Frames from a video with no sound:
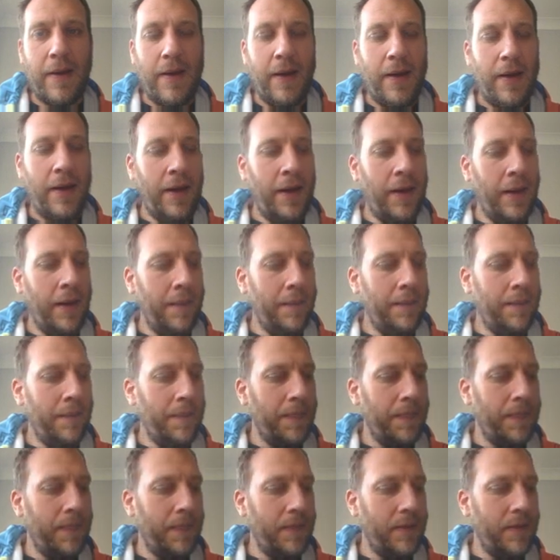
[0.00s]

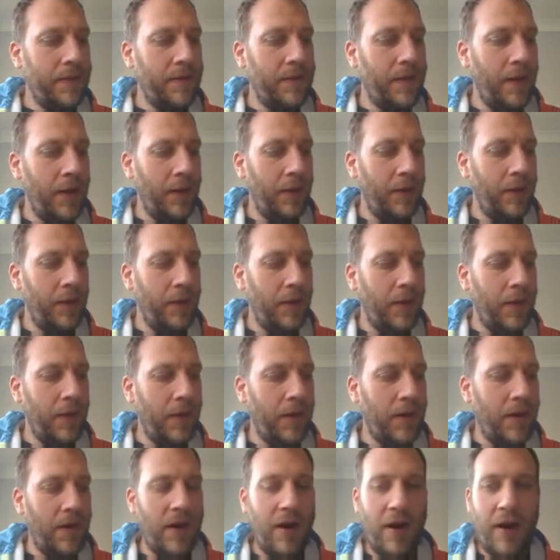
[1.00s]
So
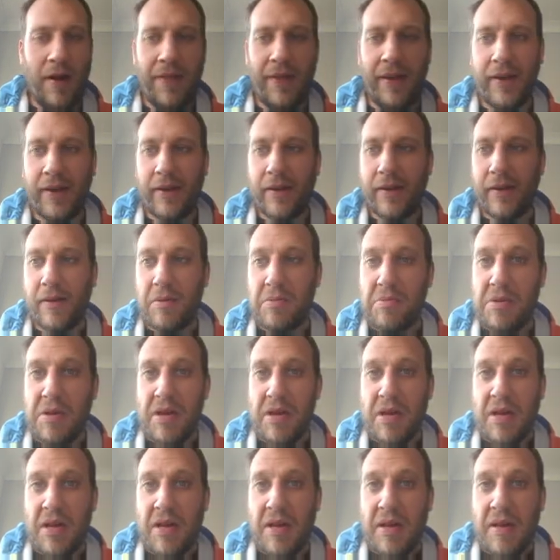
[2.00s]
I think
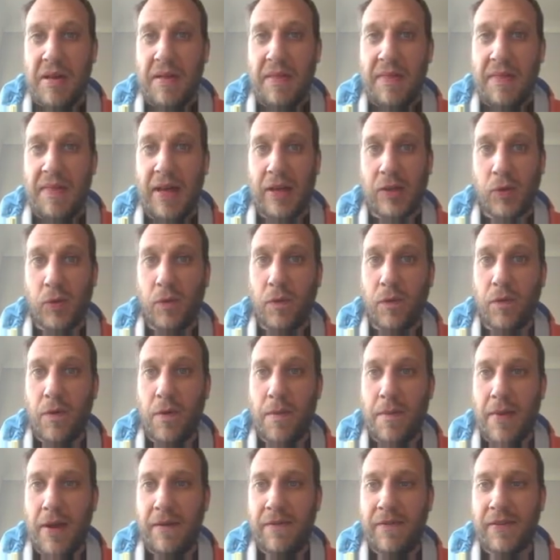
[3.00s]
that's all
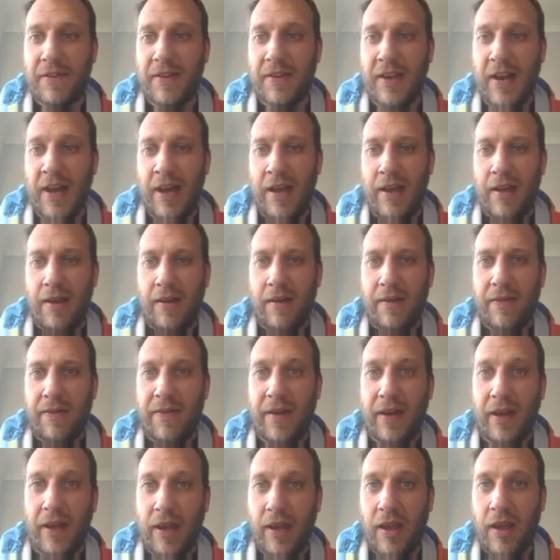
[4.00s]
from me for today.
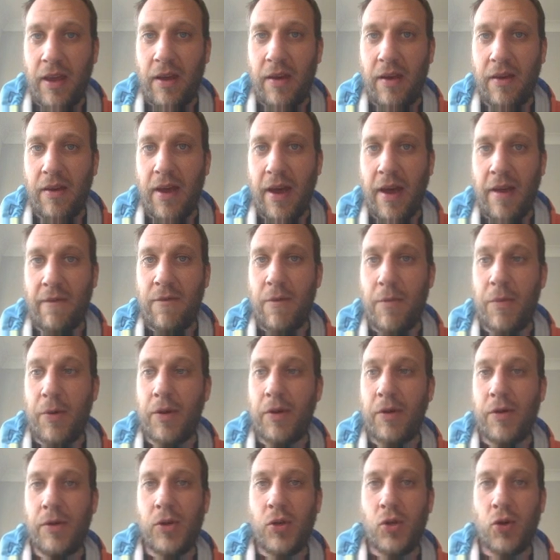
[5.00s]
Thank you everybody
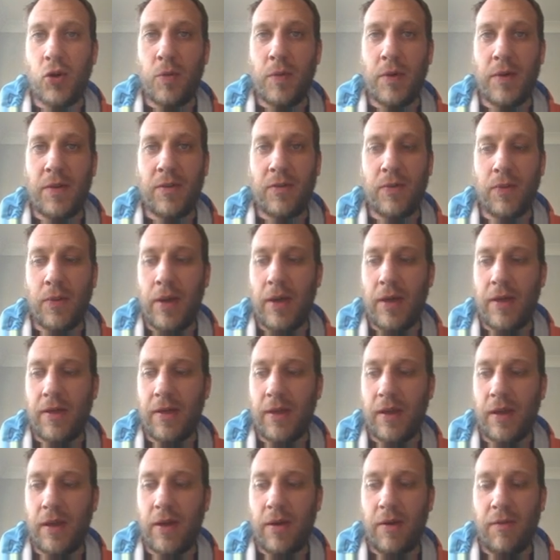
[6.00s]
who's joined me this week.
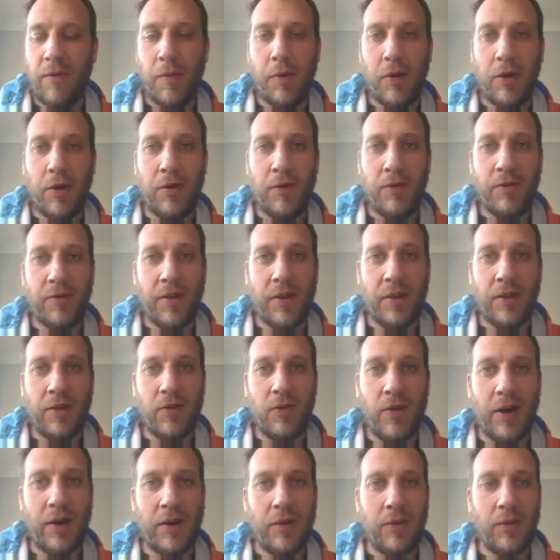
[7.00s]
Thank you everybody who's
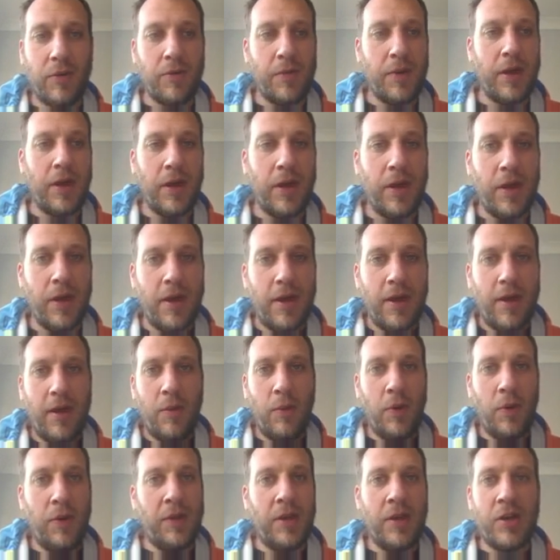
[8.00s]
interacted with me,
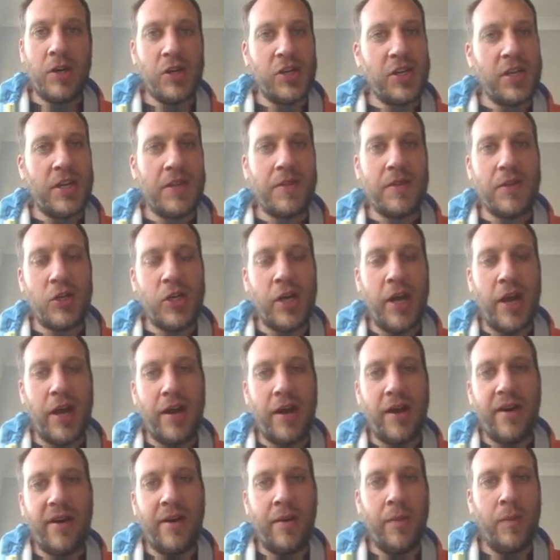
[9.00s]
whether you're just in the
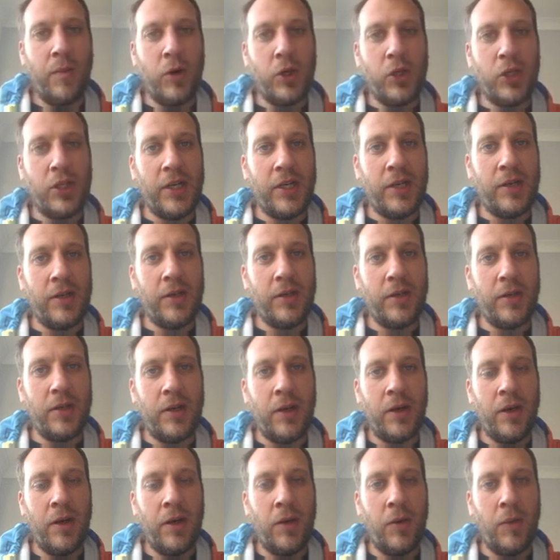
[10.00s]
chat and watching,
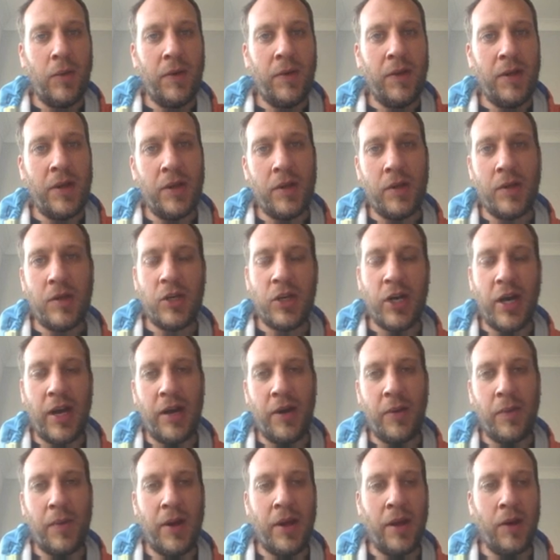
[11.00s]
whether you're chatting
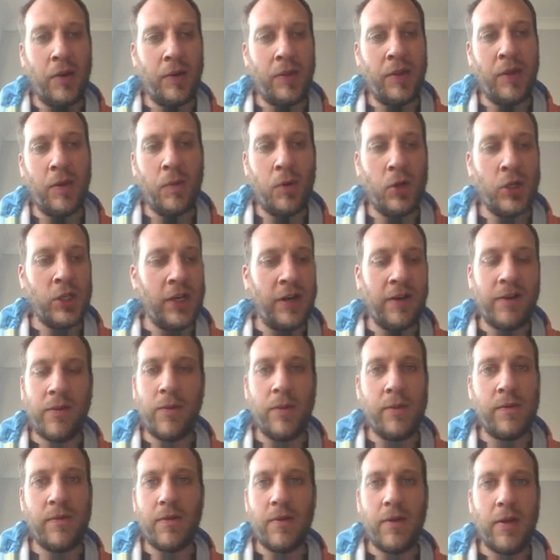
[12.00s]
away, or whether you watch it
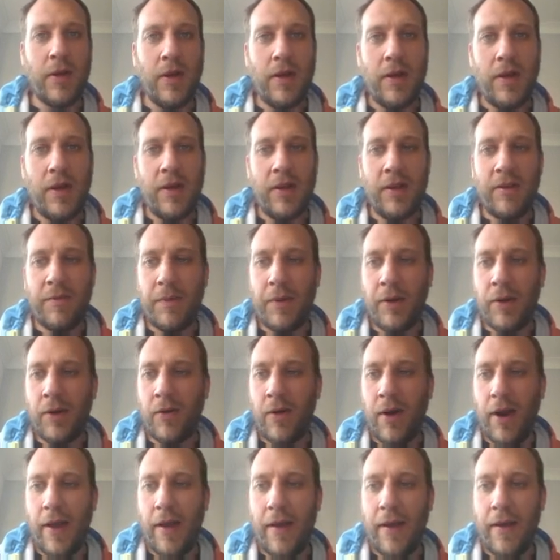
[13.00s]
afterwards. It's been
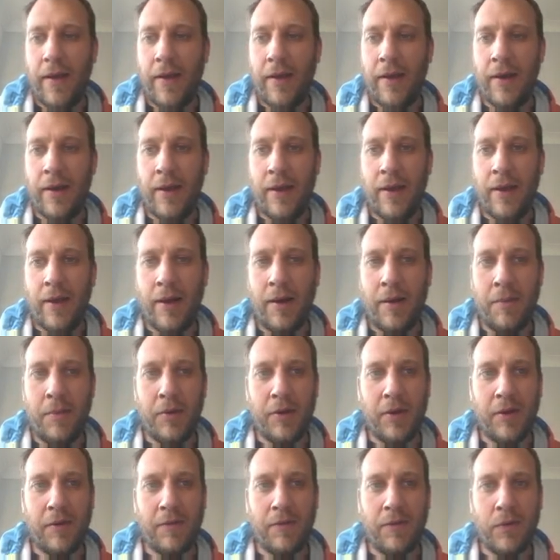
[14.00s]
great, and I'm
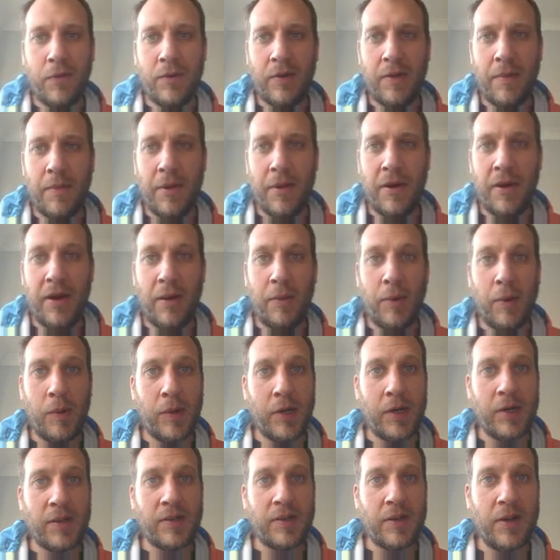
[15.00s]
looking forward to Monday where we're
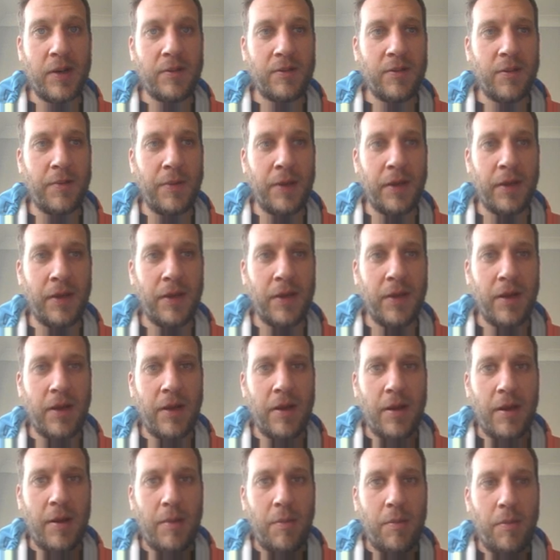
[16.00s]
going to start something
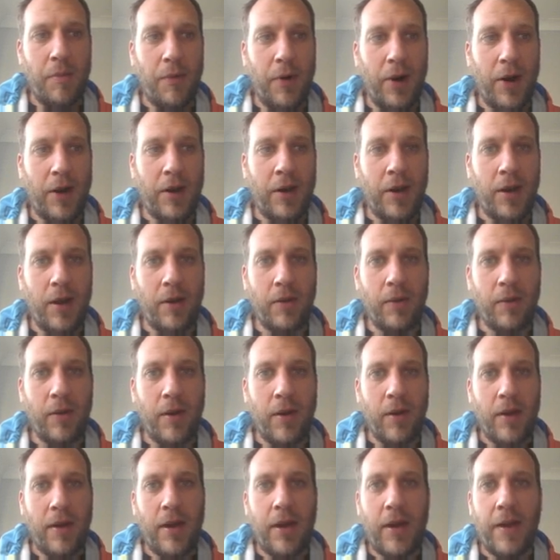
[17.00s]
brand new.
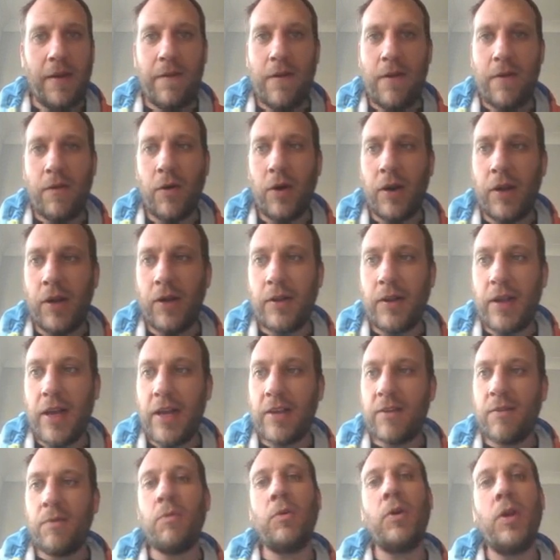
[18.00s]
If you've got any
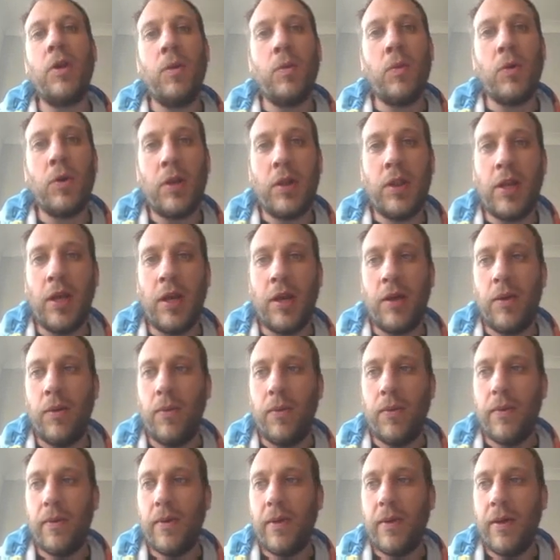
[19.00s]
ideas on what you want to
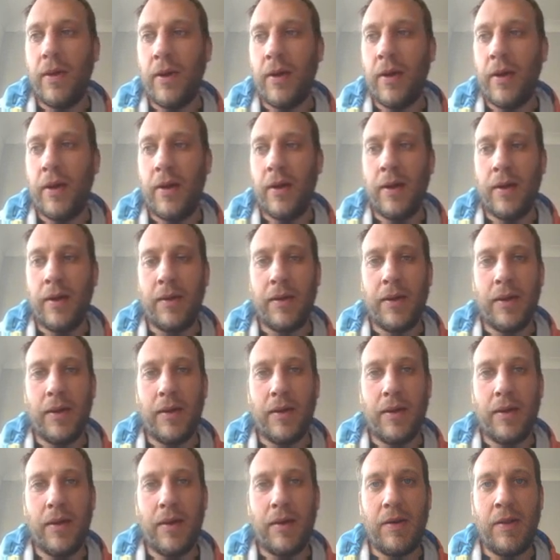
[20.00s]
do
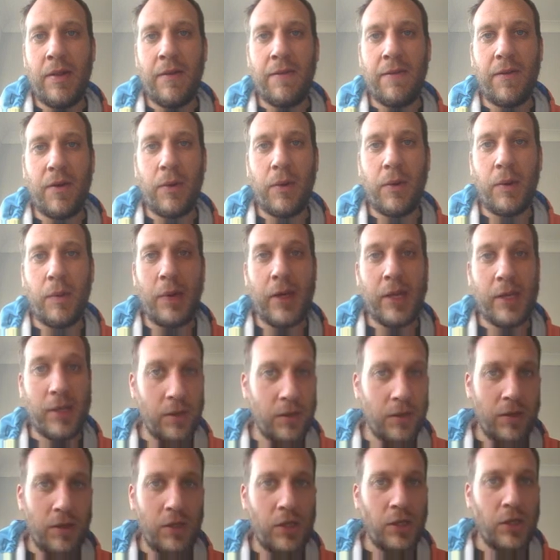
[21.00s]
in the following
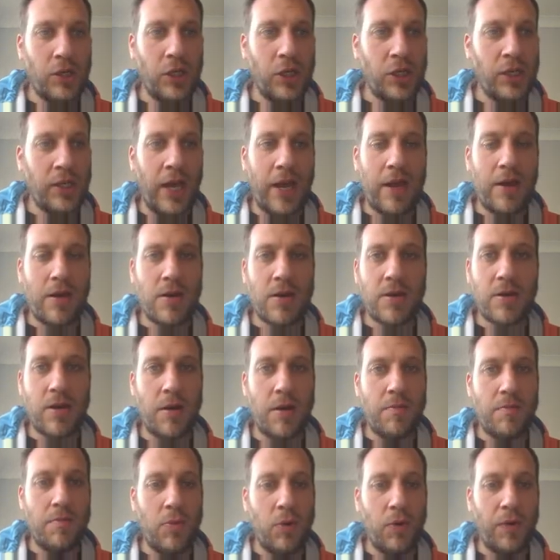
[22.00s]
weeks, just say, because
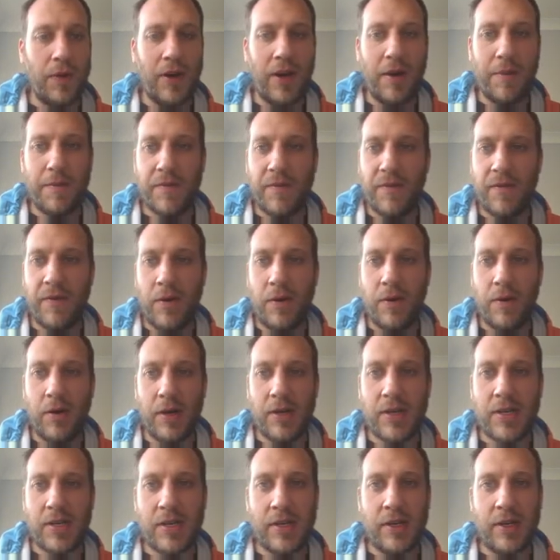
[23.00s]
I'm more than happy for you
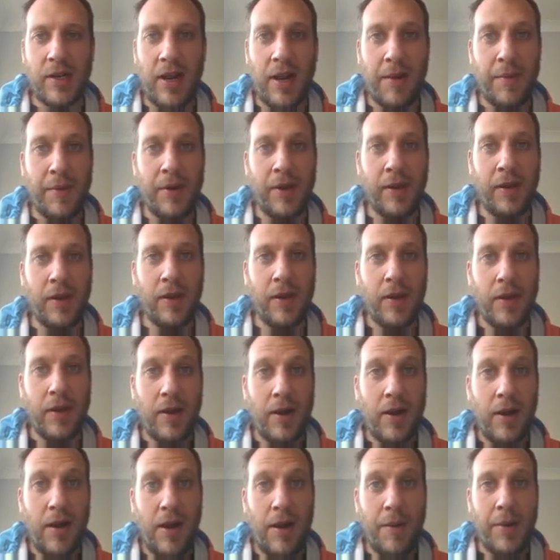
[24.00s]
guys to let me
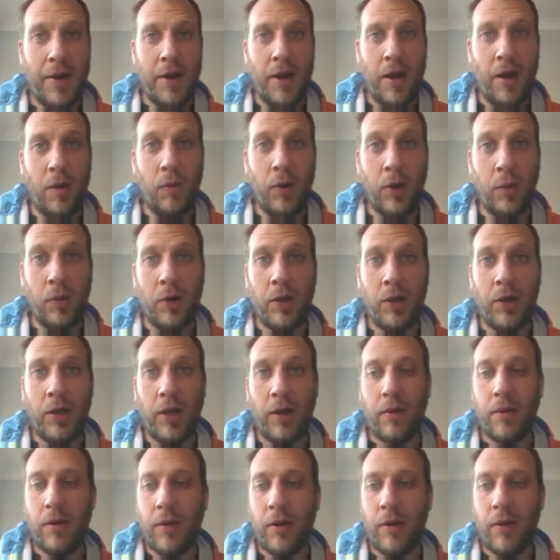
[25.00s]
know what you want
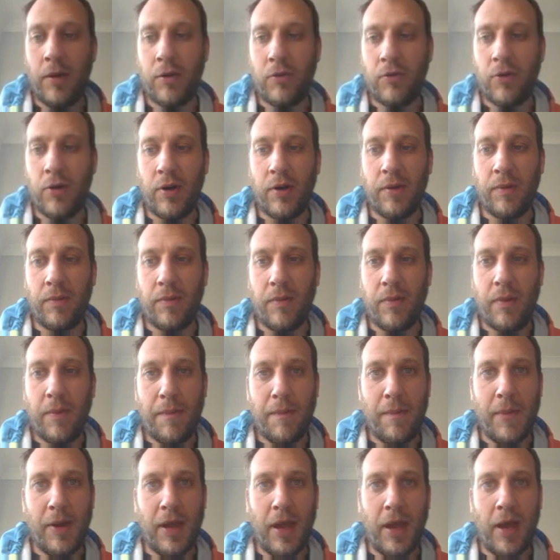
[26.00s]
to do, and I'll try and
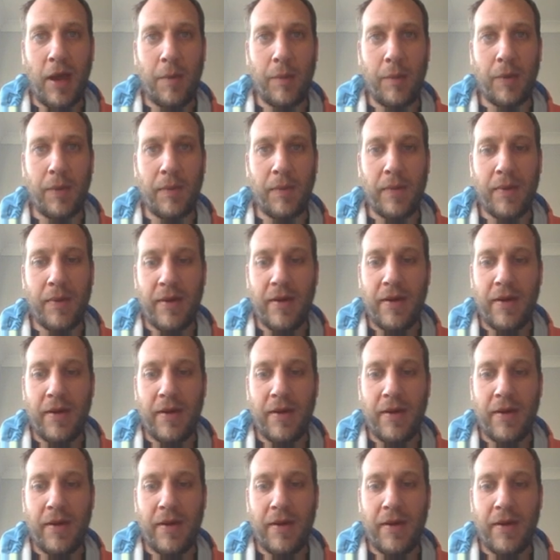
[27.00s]
make it happen.